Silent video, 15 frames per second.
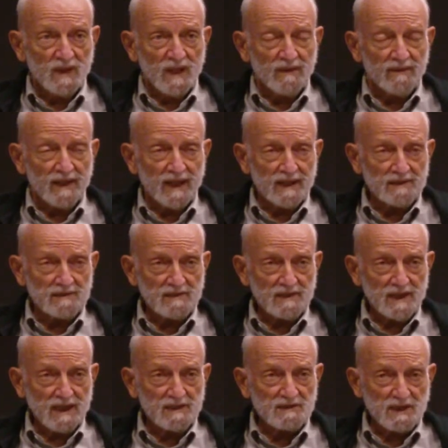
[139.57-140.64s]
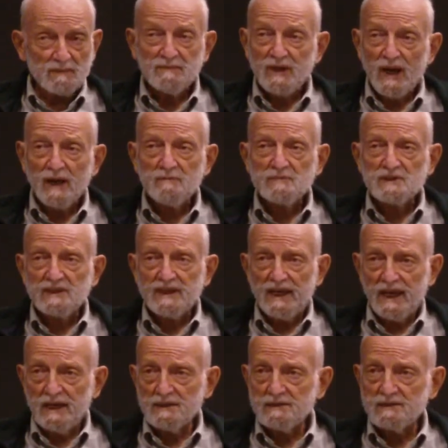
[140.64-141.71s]
It's sometimes the
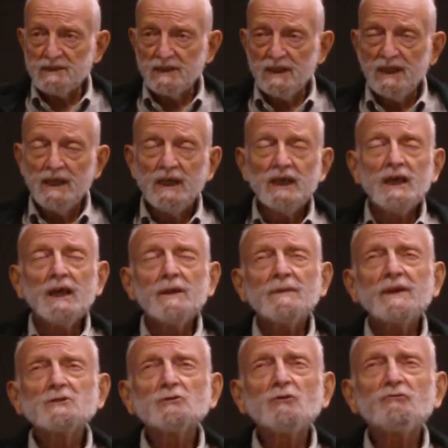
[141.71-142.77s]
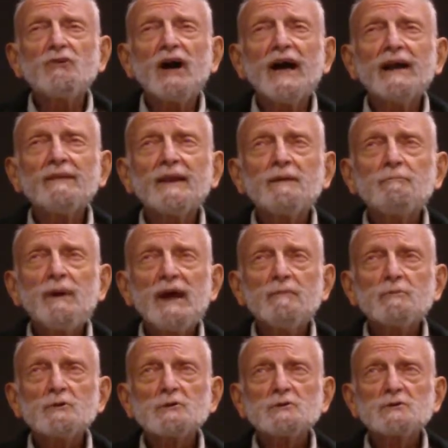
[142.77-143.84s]
case that you'll find that
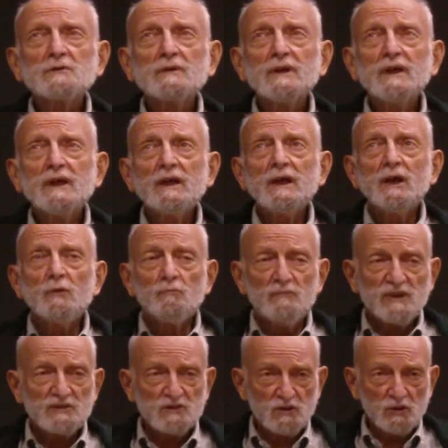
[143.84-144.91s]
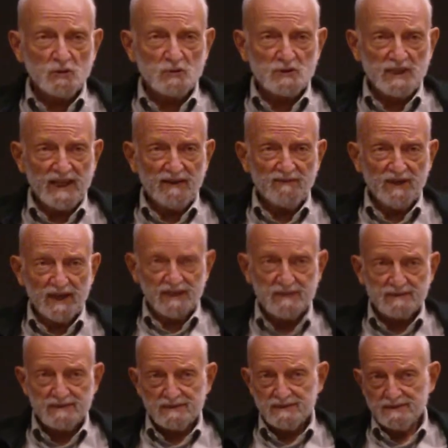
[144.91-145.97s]
papers misuse the
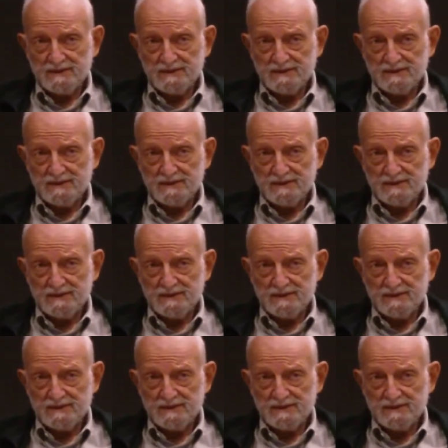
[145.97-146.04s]
evidence.